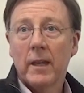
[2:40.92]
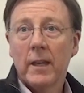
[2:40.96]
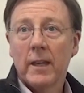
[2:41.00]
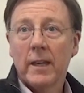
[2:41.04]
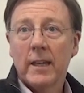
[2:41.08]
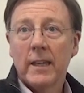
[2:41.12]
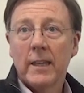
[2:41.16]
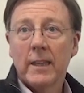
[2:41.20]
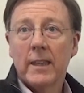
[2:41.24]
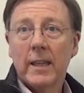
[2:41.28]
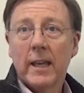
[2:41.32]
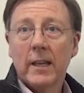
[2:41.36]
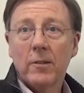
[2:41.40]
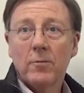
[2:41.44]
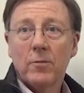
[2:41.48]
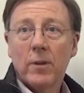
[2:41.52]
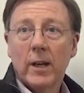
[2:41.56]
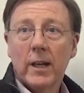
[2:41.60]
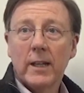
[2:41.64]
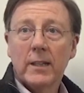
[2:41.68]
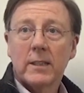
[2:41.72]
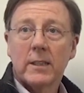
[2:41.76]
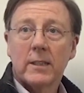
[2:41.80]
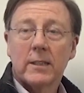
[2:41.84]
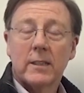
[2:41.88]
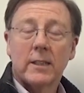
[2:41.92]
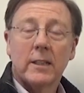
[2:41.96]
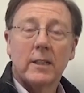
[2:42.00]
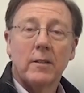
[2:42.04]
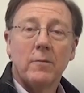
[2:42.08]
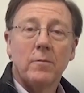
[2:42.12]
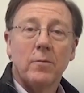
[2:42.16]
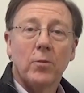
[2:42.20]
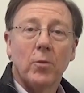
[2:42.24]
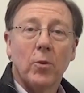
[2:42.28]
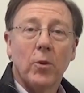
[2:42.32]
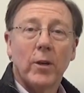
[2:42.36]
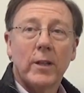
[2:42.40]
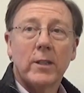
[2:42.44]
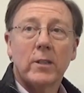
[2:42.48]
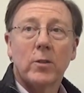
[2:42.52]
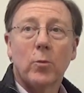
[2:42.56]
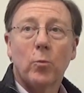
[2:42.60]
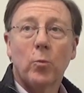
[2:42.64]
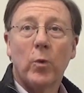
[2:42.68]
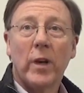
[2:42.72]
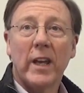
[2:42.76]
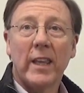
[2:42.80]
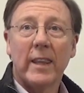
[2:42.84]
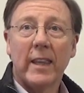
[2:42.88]
he then raises an
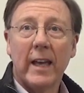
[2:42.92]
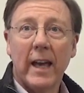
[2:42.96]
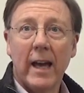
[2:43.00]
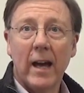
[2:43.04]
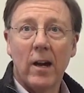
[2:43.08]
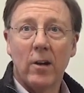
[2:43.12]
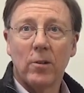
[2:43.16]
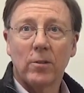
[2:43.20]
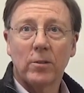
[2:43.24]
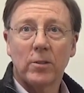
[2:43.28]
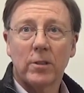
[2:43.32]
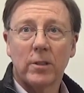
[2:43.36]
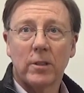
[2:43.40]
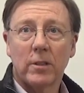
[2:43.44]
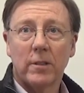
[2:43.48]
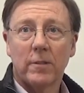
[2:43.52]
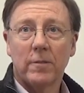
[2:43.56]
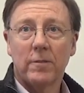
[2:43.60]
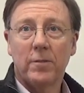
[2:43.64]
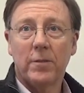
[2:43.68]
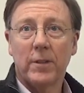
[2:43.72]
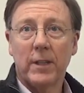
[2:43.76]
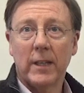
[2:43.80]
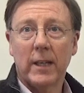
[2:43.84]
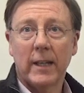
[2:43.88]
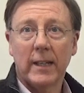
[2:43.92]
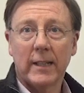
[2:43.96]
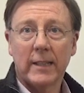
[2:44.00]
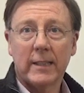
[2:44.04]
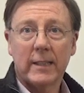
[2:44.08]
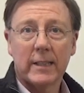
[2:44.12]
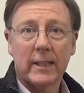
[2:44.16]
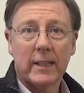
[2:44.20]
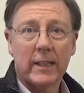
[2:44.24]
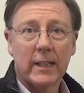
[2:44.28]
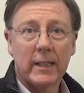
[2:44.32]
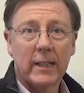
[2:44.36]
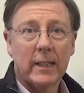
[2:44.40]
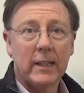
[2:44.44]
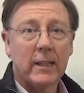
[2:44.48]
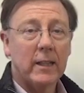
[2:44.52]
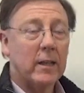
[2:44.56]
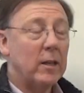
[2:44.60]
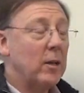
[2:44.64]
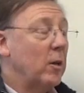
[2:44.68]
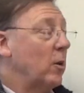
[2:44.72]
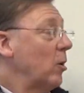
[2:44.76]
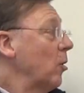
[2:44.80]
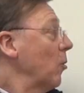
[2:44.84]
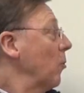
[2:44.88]
invoice without VAT,
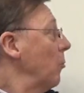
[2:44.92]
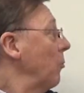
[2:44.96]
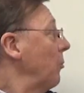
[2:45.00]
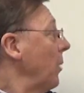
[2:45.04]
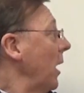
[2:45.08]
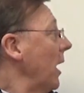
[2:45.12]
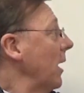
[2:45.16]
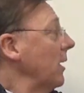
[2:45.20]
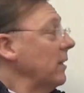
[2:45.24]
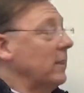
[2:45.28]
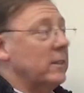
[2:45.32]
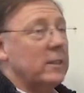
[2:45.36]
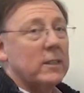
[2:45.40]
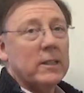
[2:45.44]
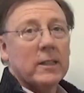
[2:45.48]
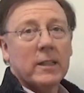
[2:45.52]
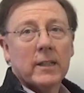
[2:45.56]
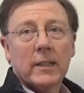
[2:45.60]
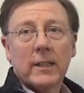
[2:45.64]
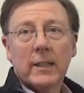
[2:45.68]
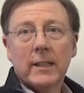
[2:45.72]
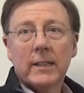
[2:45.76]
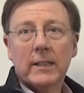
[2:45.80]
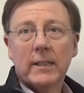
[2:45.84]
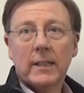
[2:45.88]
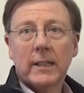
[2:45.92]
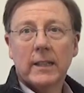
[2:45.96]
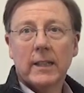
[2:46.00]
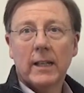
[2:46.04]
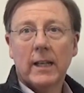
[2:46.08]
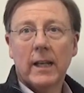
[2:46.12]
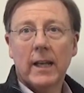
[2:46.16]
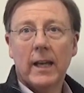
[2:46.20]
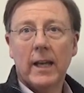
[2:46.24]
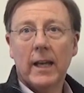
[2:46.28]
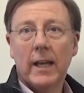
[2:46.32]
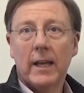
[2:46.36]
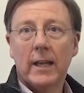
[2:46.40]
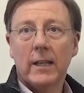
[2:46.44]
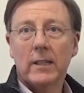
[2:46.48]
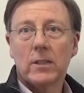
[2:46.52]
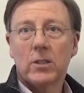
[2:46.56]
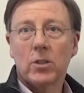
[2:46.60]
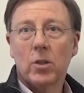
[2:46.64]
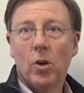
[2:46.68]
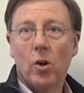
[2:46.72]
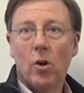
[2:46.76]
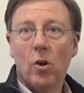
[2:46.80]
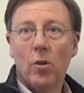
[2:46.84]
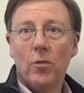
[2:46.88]
but he
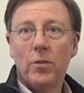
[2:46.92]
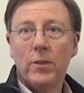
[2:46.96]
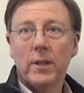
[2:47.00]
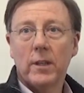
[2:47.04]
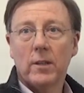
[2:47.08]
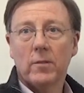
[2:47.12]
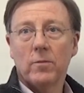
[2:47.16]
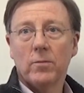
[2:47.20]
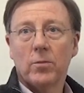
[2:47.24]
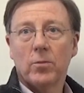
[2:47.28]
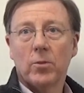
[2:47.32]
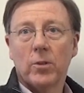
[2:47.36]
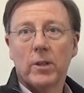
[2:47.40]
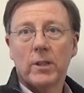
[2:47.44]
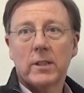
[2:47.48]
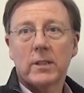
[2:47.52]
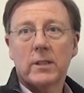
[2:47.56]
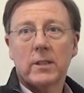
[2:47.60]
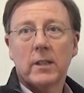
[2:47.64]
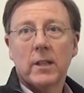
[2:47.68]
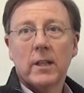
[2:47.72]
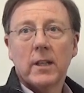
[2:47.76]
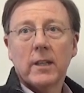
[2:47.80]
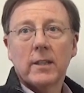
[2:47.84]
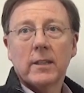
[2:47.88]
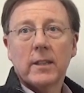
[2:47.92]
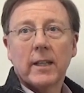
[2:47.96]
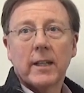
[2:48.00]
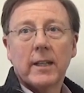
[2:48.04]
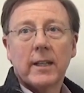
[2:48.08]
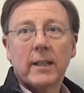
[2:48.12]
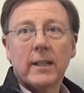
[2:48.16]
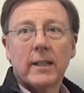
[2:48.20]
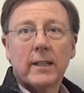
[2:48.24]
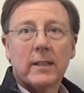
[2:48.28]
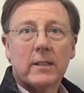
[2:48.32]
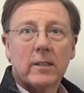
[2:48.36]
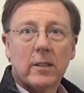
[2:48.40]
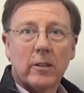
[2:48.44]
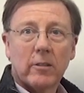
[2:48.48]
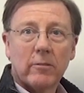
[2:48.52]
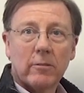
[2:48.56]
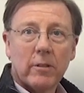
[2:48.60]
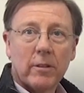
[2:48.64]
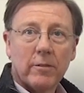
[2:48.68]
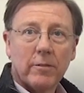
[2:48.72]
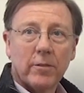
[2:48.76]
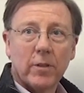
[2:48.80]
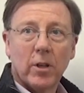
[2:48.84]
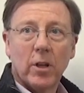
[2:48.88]
declares on the invoice that it is a
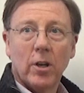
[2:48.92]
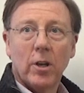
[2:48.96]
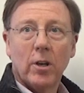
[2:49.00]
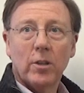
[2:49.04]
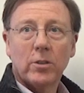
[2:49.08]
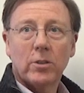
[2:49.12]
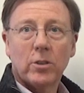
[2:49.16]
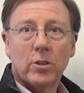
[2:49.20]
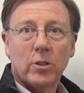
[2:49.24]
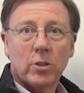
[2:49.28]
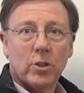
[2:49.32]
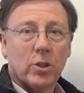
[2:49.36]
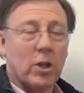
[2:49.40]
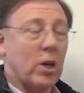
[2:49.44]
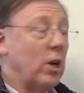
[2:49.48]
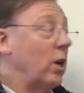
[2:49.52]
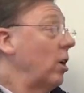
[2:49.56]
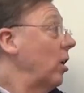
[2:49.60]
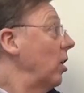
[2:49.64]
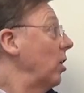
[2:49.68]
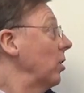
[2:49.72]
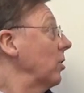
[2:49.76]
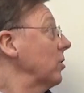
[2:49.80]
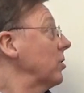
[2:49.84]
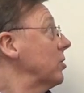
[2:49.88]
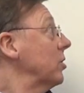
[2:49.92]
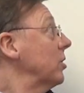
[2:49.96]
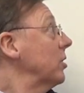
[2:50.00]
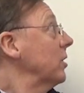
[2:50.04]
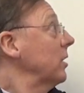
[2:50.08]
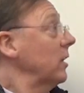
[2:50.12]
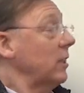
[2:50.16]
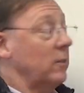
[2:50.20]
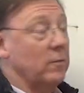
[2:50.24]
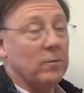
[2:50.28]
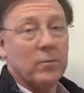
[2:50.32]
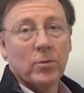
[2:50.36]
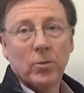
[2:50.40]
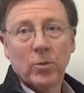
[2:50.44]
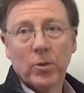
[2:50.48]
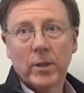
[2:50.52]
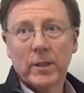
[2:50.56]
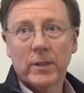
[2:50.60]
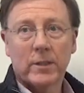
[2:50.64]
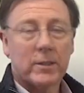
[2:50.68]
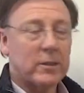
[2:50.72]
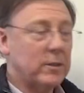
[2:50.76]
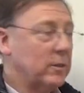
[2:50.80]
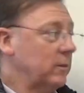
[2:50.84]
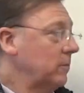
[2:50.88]
reverse charge
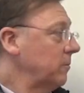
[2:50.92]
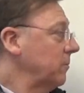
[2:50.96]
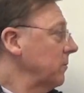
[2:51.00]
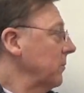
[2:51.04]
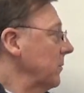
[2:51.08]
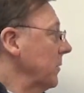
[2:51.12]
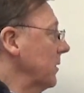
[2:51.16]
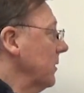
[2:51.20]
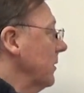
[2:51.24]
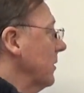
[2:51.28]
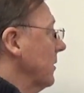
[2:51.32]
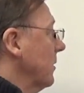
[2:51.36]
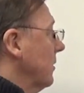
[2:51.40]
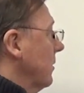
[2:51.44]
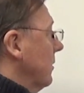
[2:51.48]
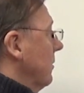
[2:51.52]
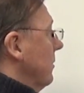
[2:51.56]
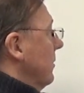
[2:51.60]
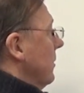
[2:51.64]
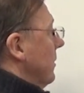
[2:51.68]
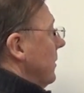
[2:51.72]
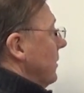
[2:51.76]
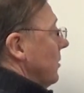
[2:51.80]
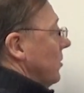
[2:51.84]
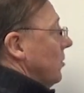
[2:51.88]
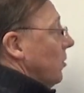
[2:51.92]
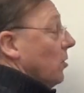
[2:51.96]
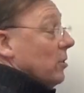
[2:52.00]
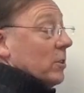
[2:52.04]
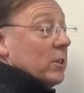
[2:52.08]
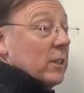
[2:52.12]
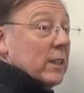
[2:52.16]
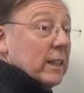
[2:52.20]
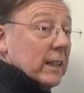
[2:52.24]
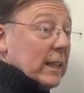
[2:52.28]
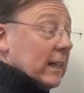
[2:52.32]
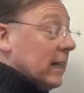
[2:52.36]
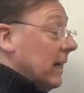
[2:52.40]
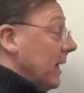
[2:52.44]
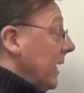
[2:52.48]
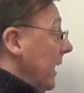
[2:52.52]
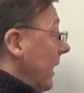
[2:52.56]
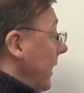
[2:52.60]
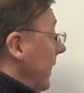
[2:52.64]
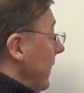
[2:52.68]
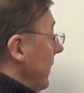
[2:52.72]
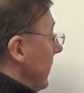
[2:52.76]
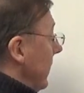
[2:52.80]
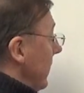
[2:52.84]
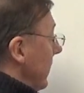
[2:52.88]
invoice. So he's got to
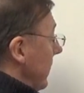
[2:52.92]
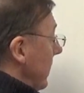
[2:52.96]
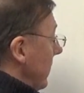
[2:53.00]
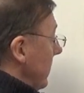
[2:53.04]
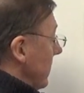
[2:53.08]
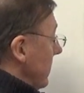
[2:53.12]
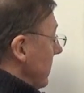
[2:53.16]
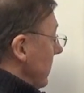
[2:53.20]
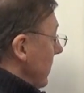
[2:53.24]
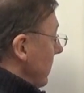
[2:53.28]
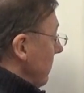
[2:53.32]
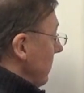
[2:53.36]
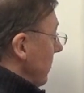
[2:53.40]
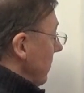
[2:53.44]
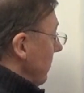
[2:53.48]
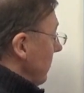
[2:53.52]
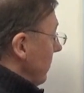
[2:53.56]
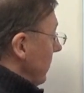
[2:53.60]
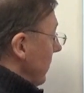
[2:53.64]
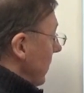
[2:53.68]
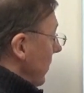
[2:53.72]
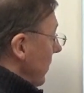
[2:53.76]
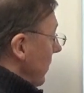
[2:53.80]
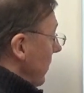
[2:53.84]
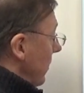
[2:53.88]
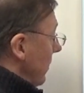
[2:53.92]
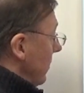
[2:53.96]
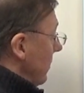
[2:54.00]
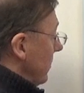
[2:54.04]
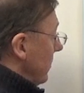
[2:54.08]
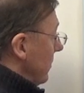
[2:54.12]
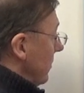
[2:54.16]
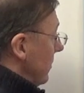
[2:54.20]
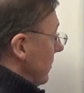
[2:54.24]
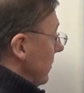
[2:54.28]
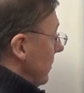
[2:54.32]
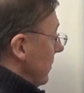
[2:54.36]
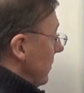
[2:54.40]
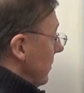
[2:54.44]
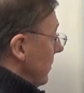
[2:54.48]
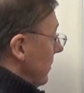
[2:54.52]
declare it's a reverse